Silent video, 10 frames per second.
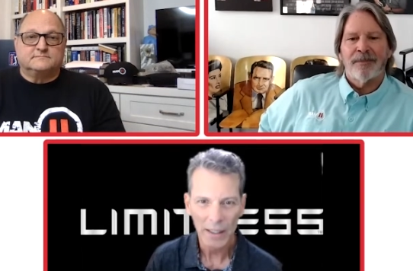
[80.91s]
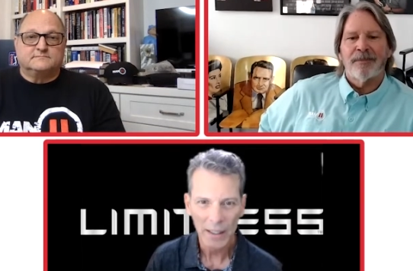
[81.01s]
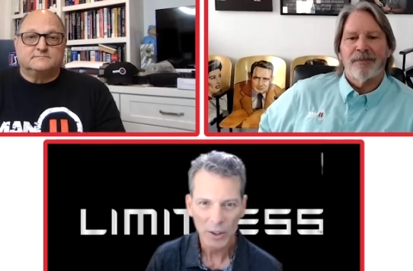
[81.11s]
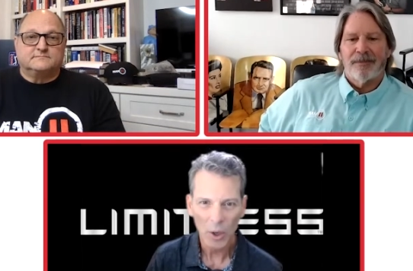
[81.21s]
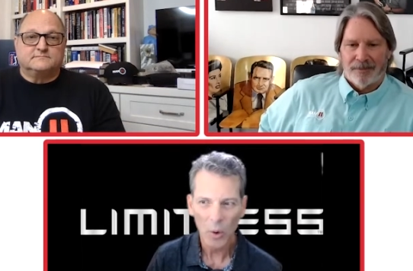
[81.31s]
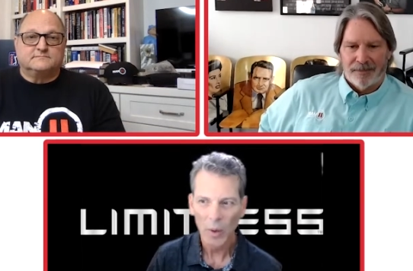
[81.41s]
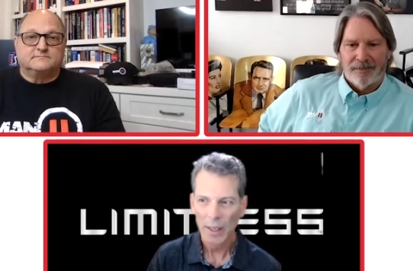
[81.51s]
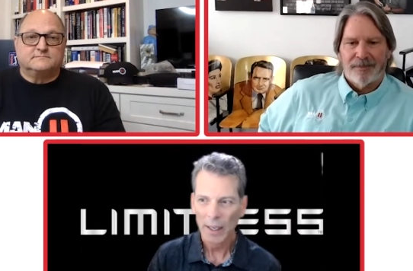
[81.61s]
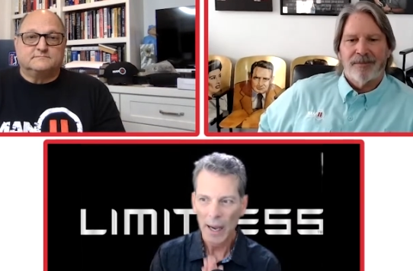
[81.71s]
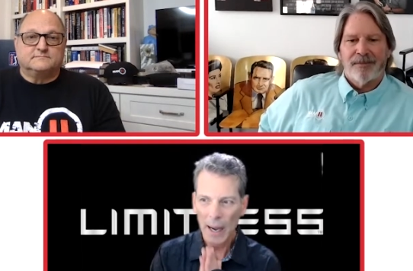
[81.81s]
Speaker 1: So,
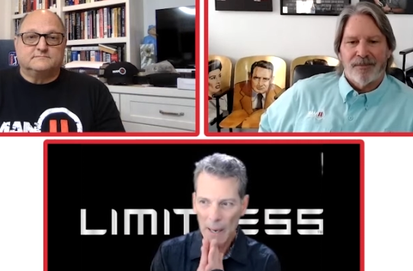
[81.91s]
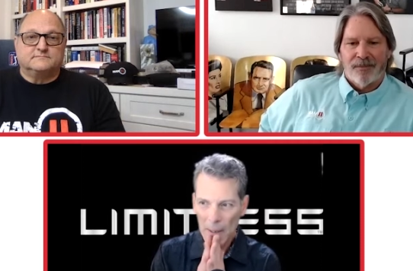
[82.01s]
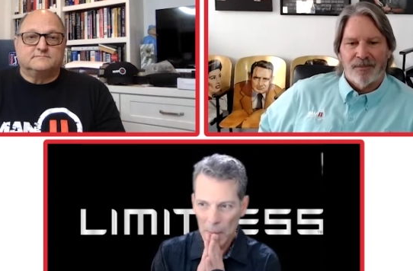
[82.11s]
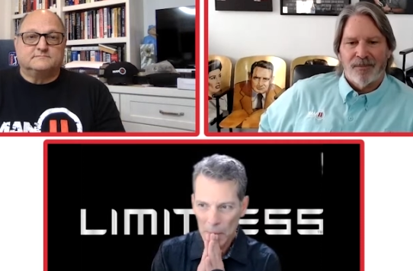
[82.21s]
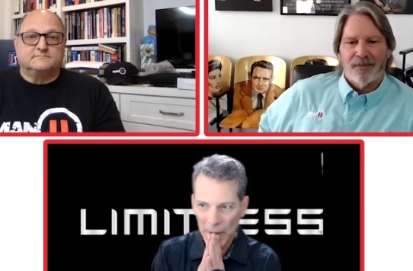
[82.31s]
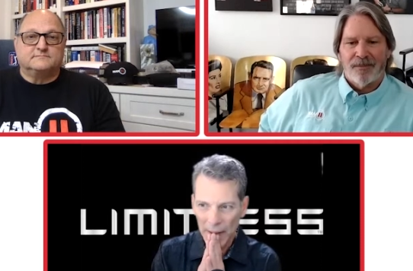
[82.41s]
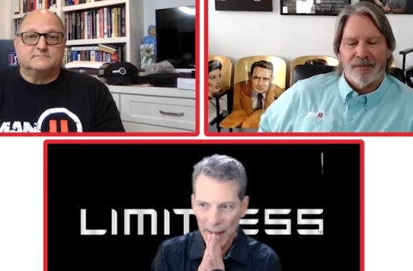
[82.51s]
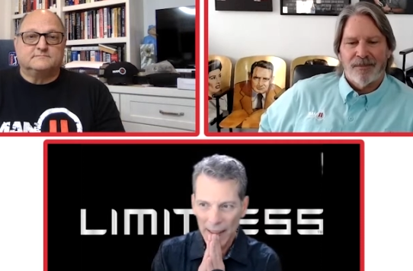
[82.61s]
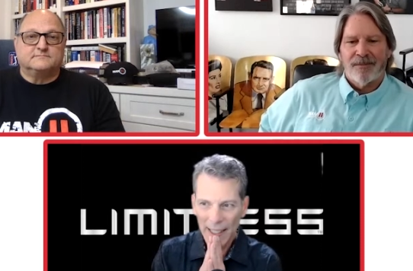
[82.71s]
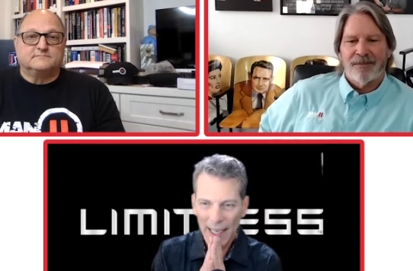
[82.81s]
um,
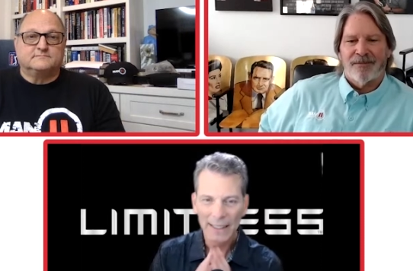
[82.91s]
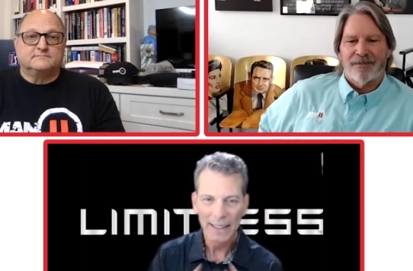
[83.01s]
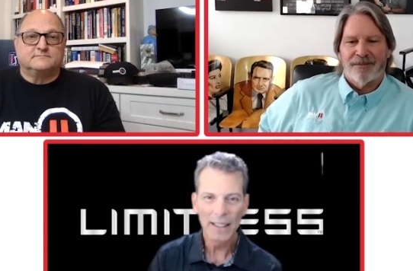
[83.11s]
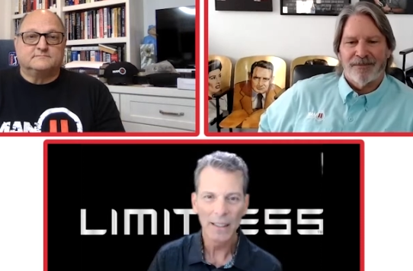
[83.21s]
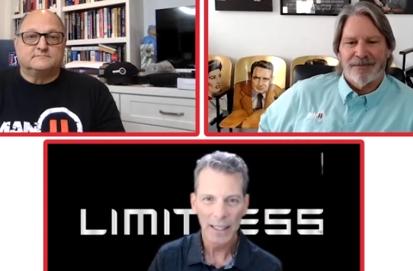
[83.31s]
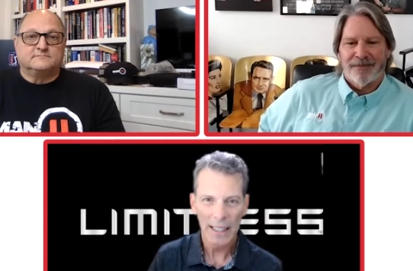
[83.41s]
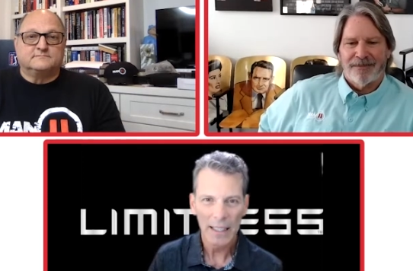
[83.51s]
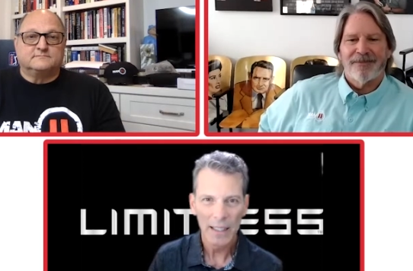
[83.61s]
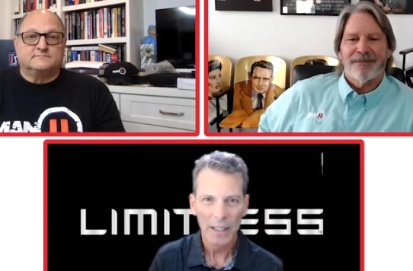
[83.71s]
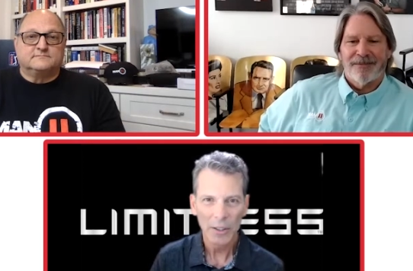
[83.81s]
uh, hmm.
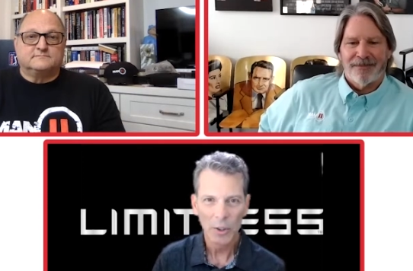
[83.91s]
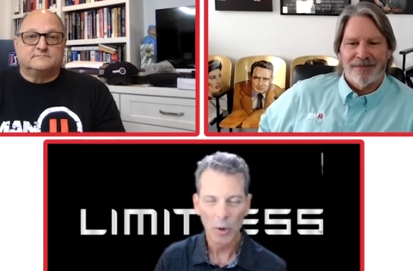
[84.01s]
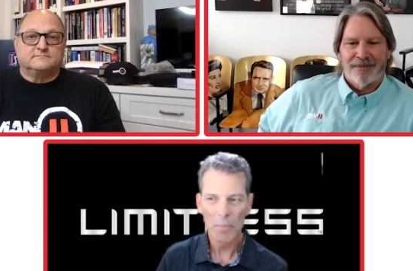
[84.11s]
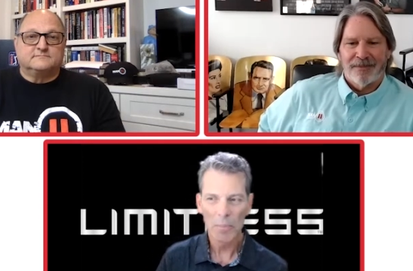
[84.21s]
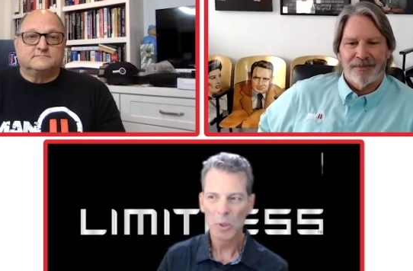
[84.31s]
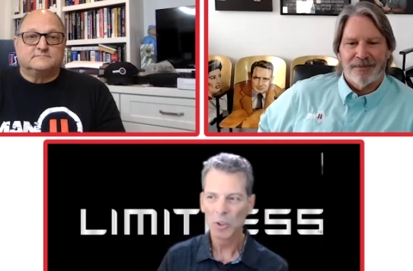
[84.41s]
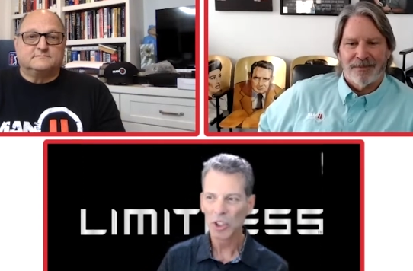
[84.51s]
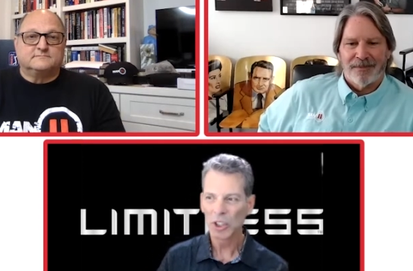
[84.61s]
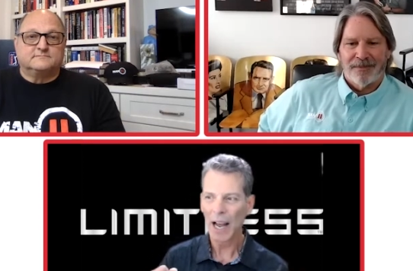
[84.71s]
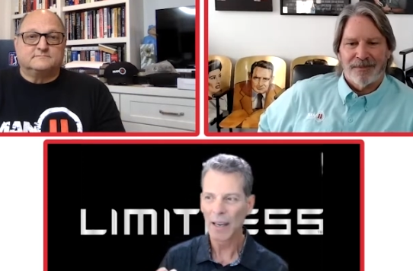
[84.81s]
ideally, your
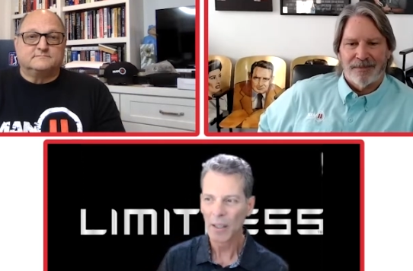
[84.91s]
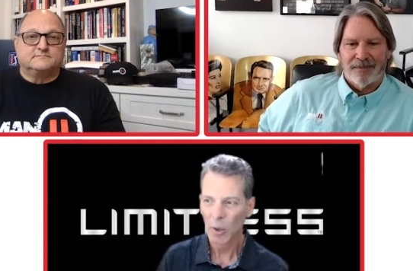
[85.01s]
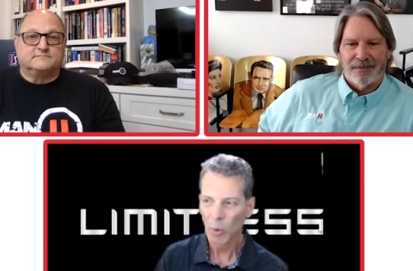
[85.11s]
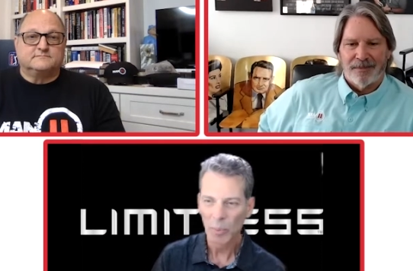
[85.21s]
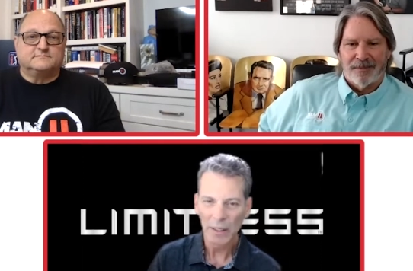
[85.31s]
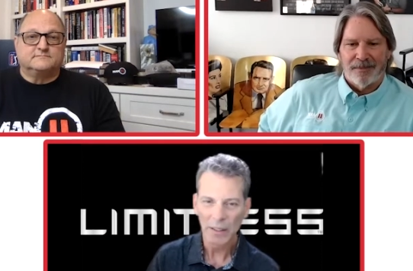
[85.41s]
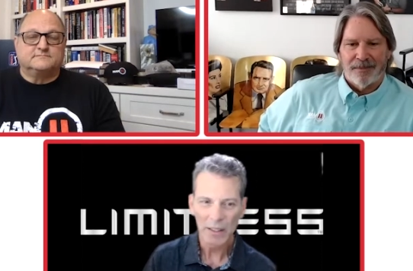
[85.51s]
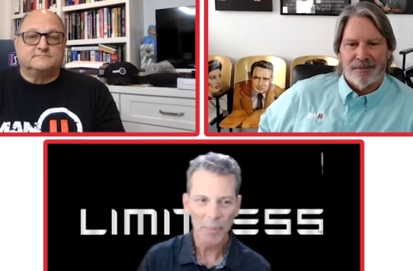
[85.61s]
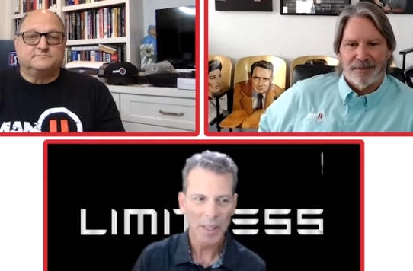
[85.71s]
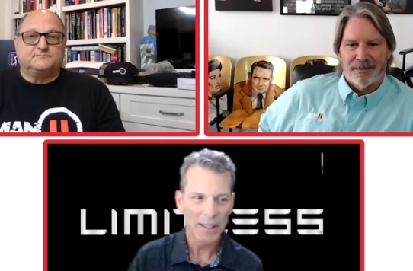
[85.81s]
moonshot will be
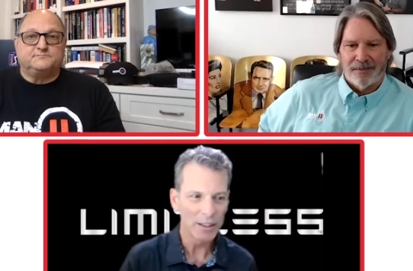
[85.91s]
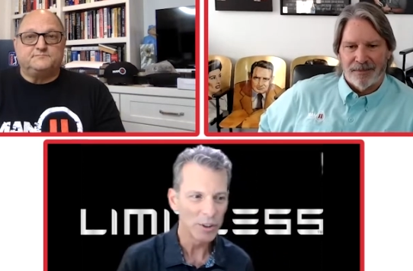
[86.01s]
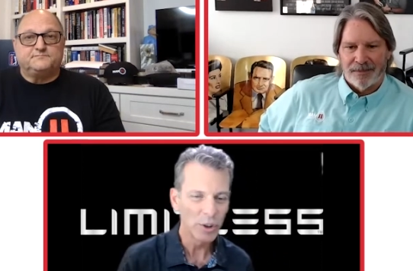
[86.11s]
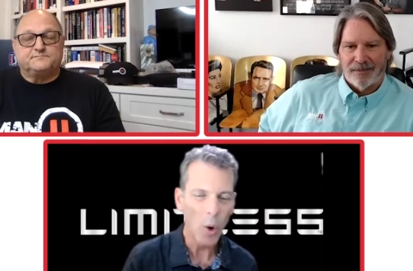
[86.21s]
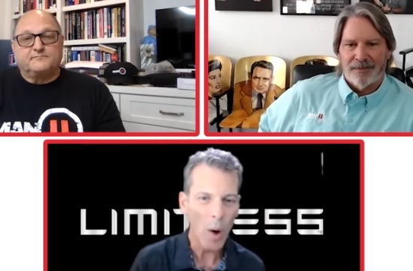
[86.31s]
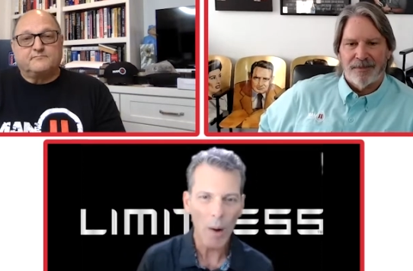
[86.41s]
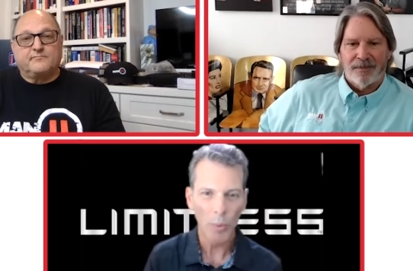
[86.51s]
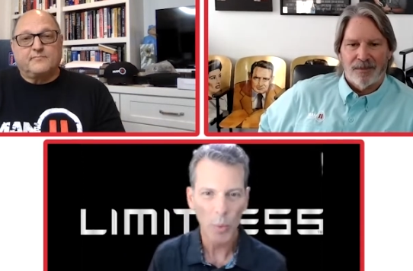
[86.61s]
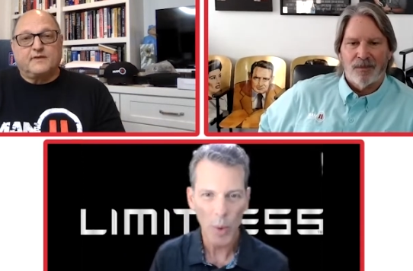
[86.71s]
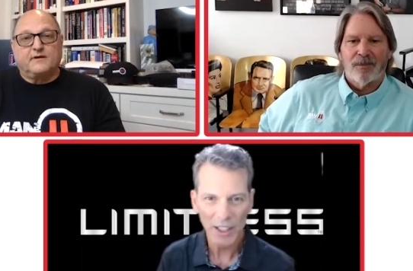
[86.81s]
something that's so
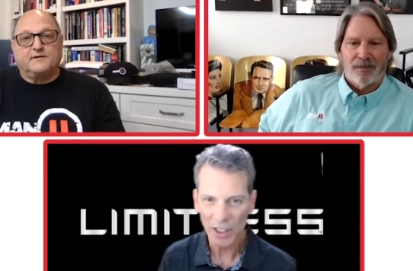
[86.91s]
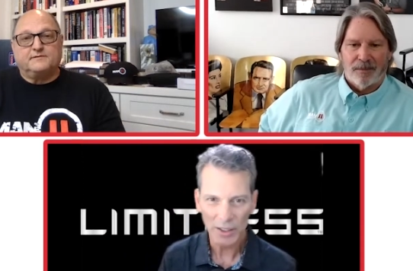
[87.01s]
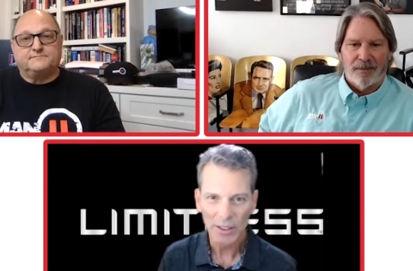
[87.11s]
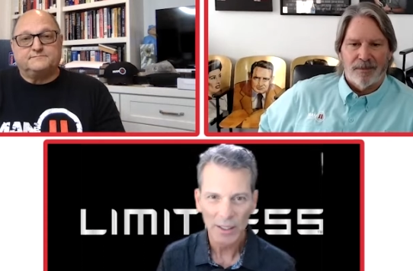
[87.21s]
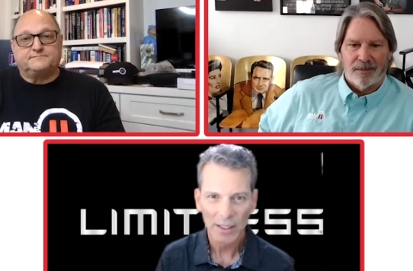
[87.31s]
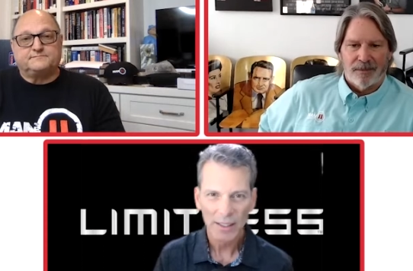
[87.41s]
outrageous